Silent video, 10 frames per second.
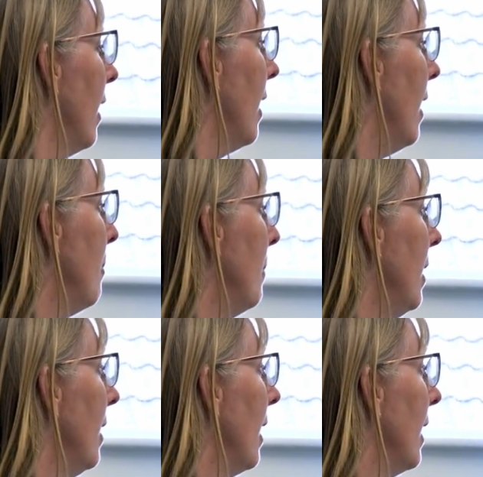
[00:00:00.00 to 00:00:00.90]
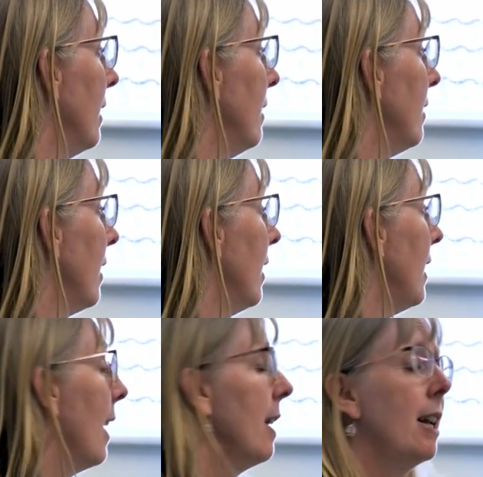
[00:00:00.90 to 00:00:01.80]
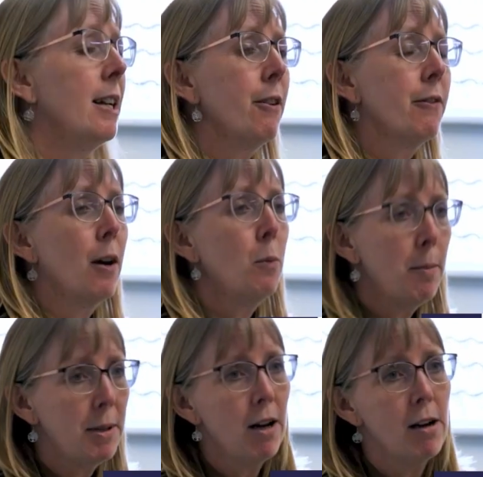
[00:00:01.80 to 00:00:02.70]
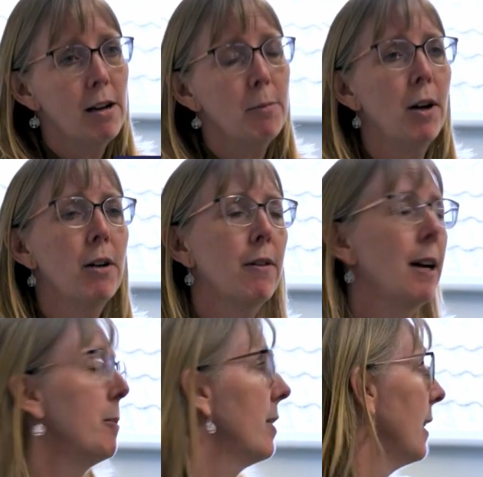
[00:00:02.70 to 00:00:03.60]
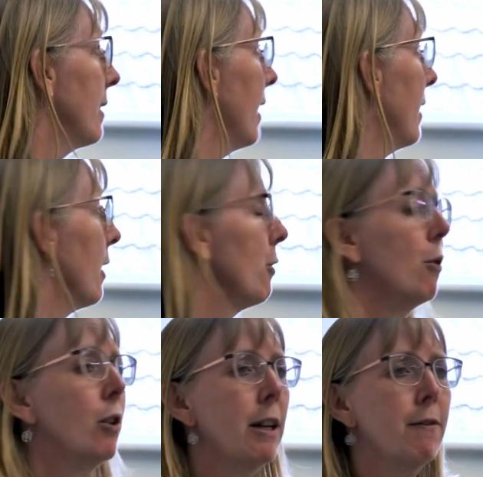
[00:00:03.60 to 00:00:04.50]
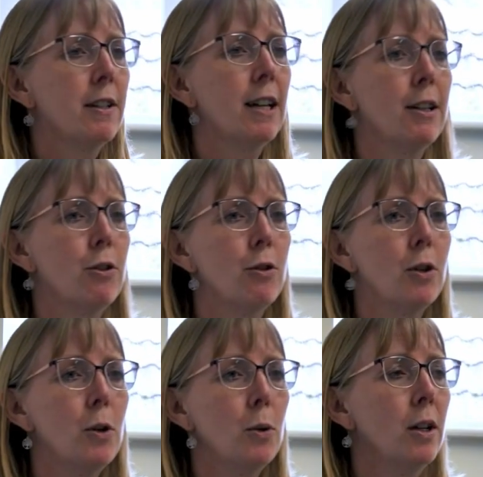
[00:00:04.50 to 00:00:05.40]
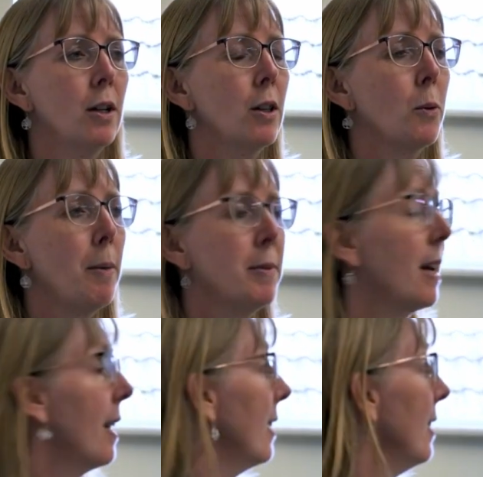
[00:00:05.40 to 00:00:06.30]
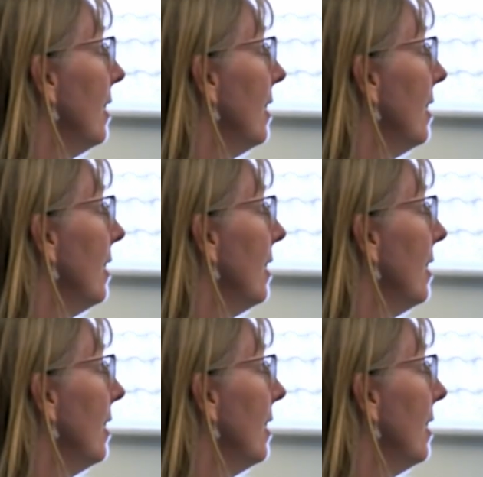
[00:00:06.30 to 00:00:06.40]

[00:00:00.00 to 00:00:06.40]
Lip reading: And any of our webinar programs and things like that are all advertised through the website.